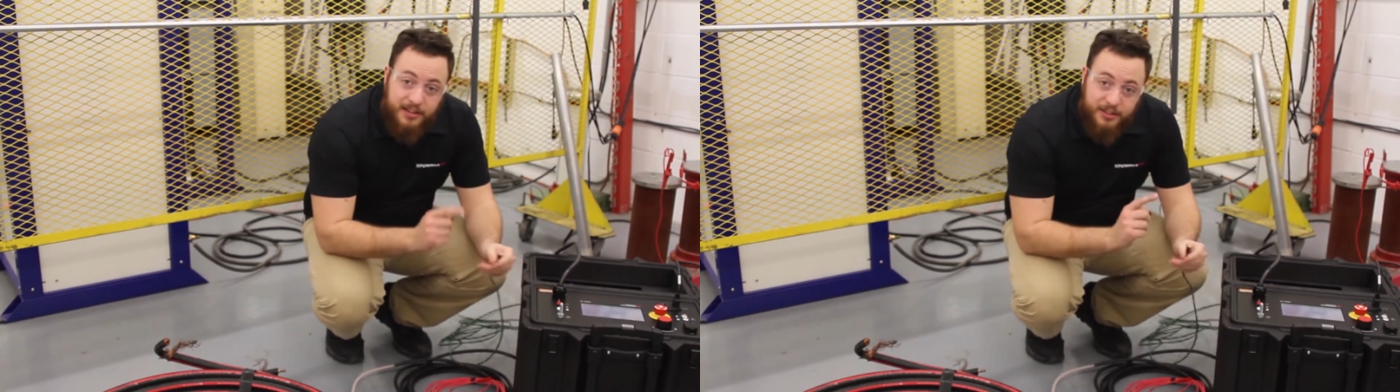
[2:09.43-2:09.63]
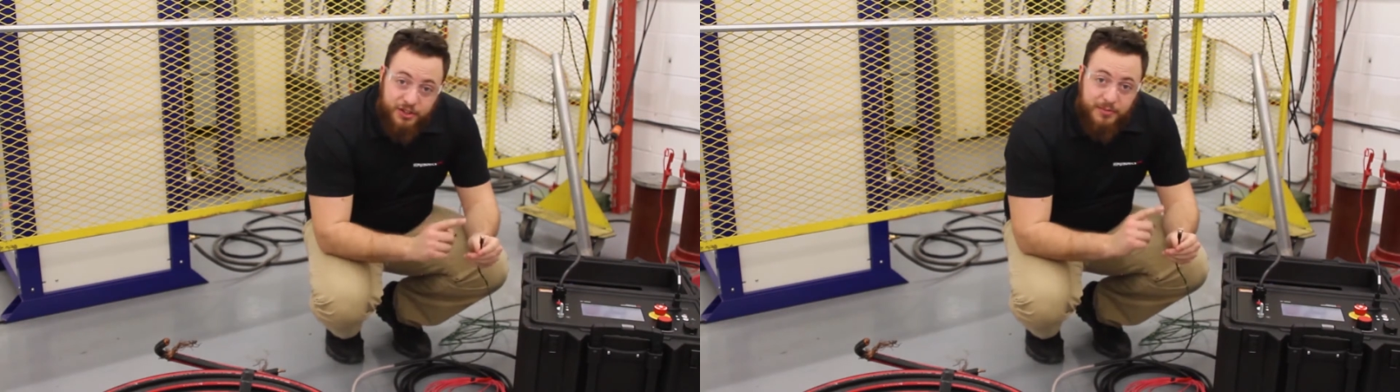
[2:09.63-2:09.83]

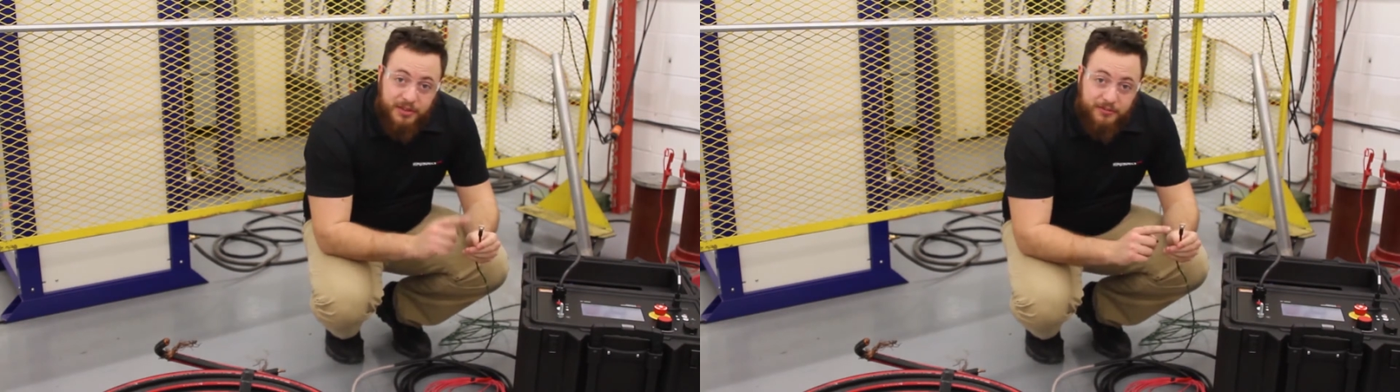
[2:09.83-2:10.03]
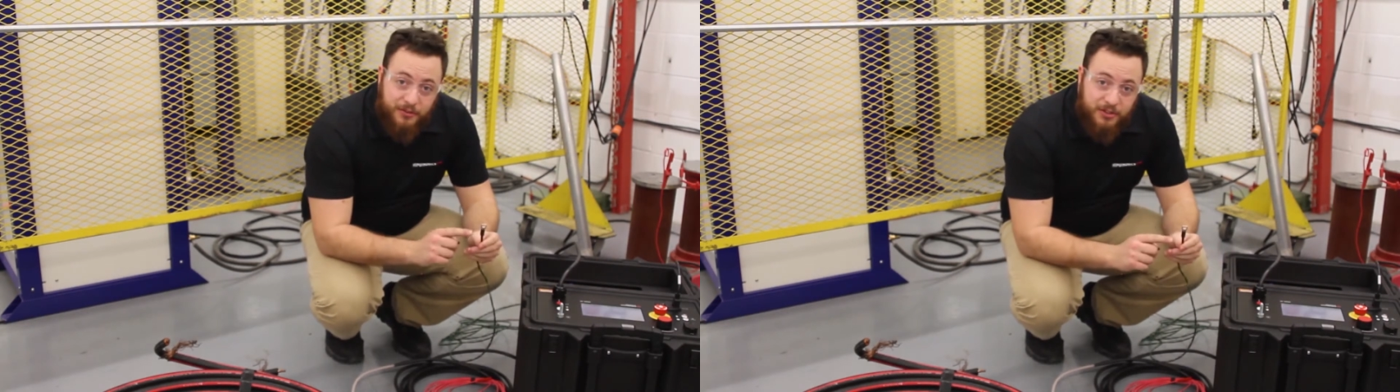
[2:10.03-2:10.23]
This should be
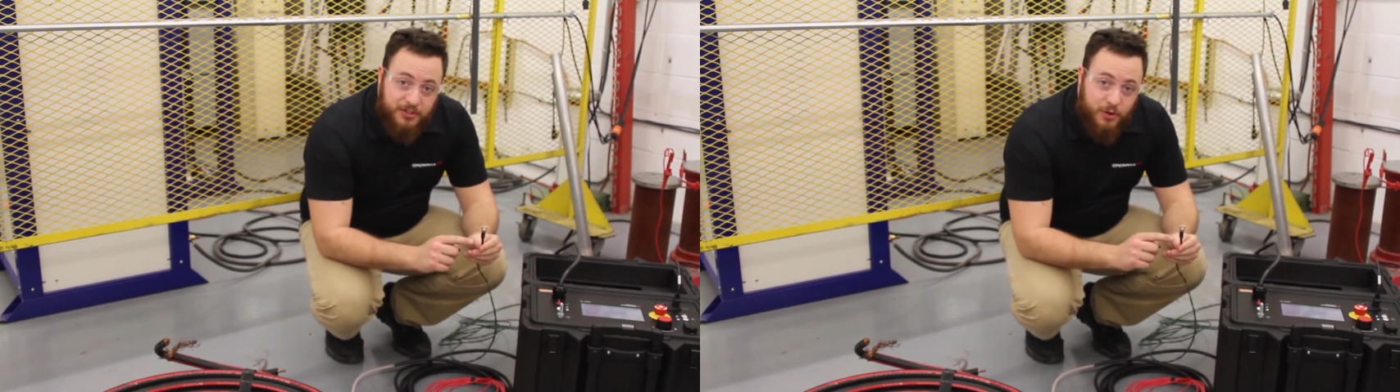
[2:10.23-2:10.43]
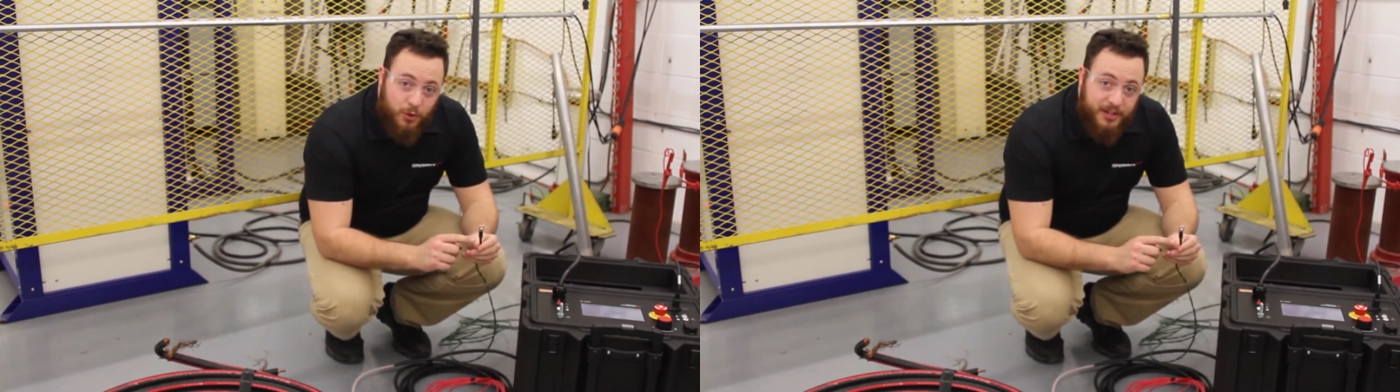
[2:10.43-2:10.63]
the
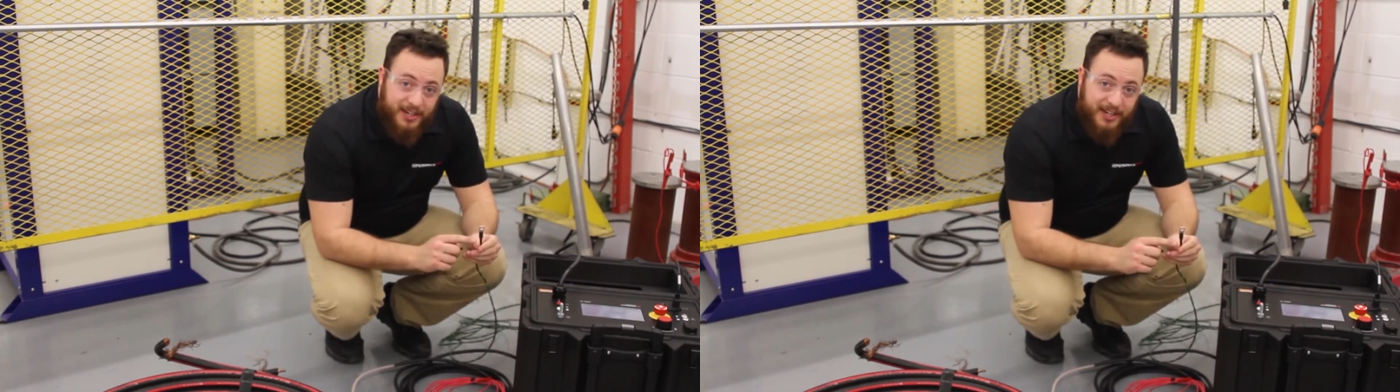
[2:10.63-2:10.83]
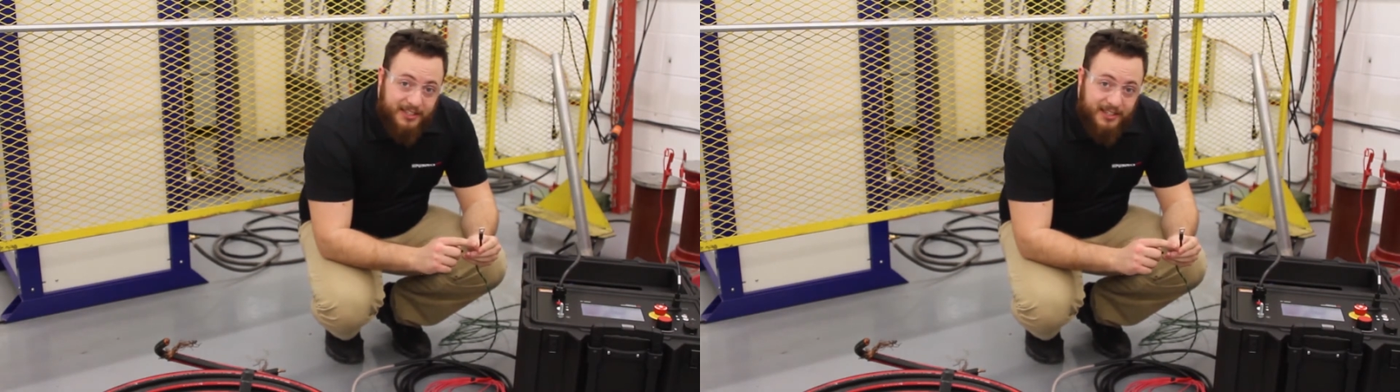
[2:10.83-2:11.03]
first cord
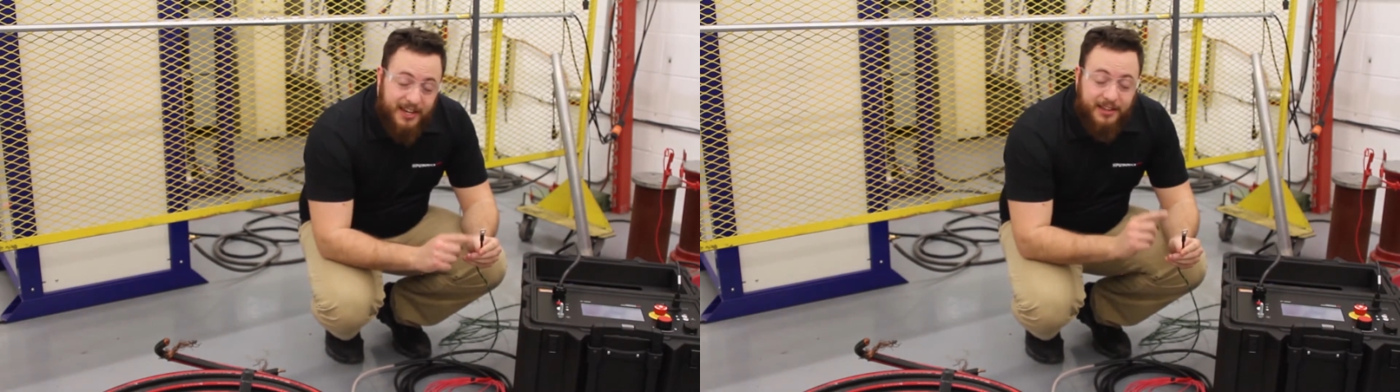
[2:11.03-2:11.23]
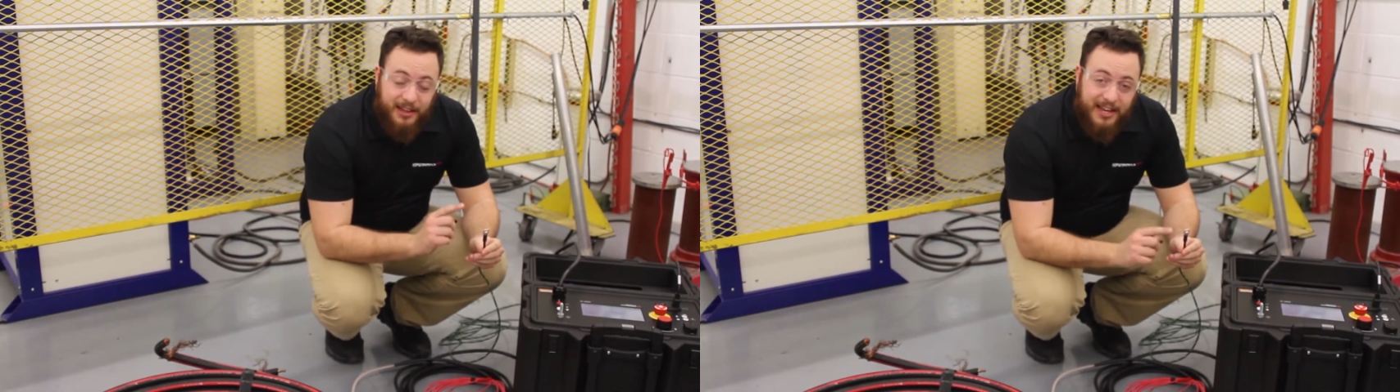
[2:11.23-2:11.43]
connected
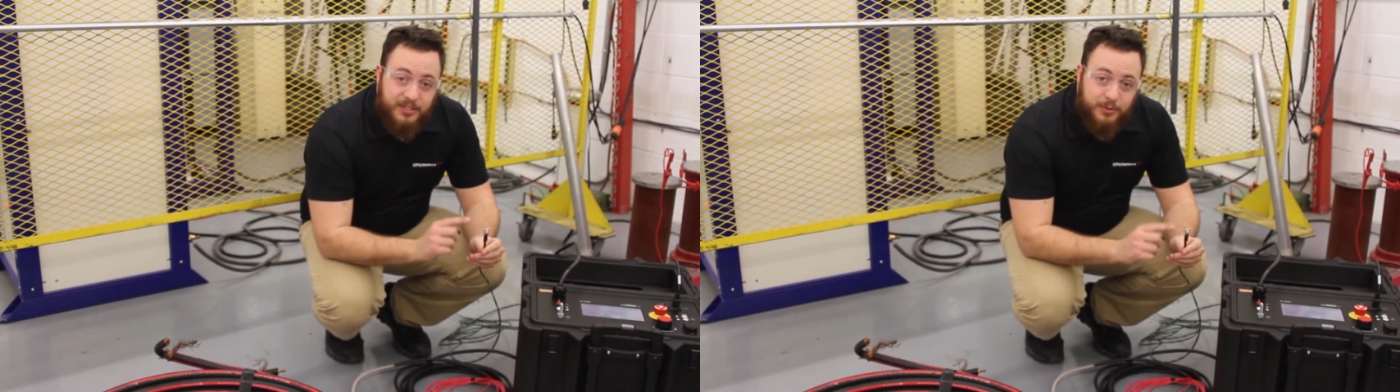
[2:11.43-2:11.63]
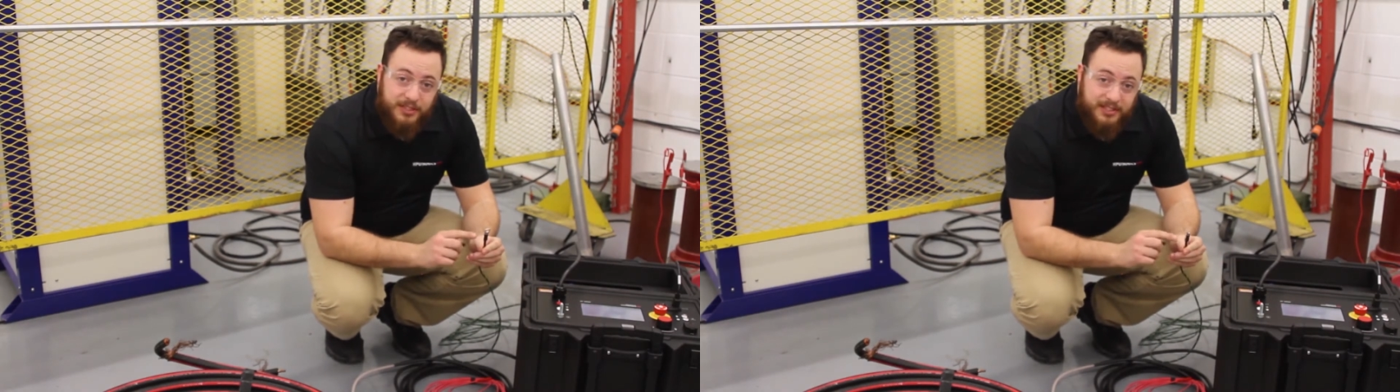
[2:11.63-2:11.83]
and the last one